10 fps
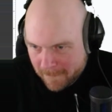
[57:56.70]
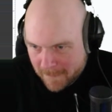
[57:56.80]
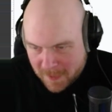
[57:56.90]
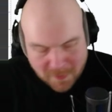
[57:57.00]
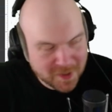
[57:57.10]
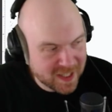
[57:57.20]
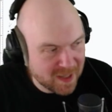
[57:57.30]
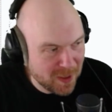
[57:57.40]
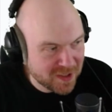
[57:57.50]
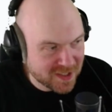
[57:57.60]
Don't
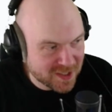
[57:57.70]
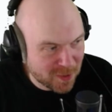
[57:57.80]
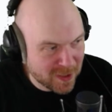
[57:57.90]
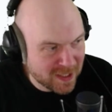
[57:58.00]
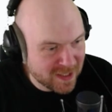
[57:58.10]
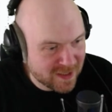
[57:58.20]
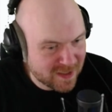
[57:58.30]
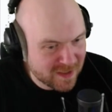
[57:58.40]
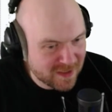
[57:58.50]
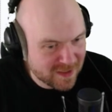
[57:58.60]
skimp on the story.
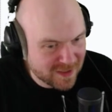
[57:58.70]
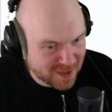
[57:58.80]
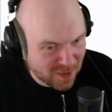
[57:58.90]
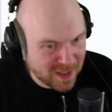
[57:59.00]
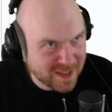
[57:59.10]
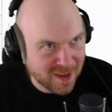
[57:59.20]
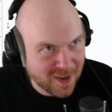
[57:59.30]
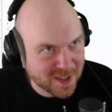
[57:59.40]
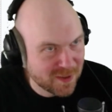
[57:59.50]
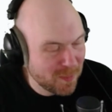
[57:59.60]
Story is
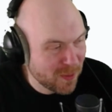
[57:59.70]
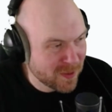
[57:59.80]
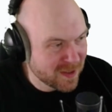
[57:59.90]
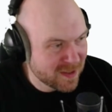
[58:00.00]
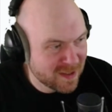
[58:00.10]
also important.